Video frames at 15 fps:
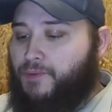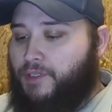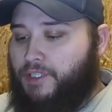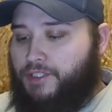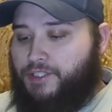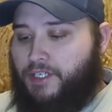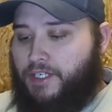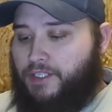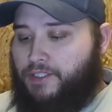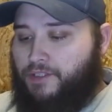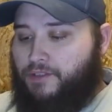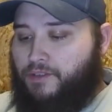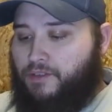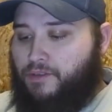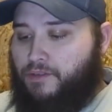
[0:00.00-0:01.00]
We're going to try to
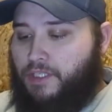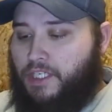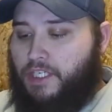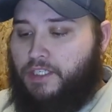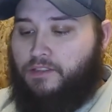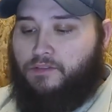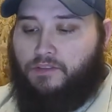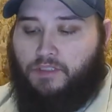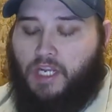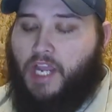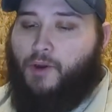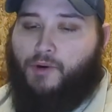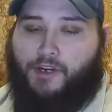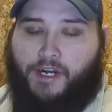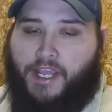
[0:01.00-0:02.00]
do, I
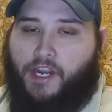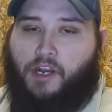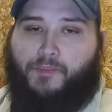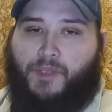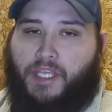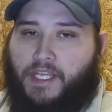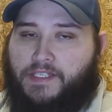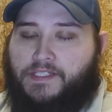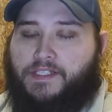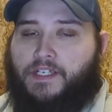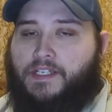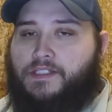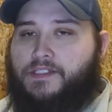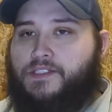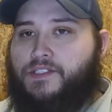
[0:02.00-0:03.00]
ordered ARP head studs.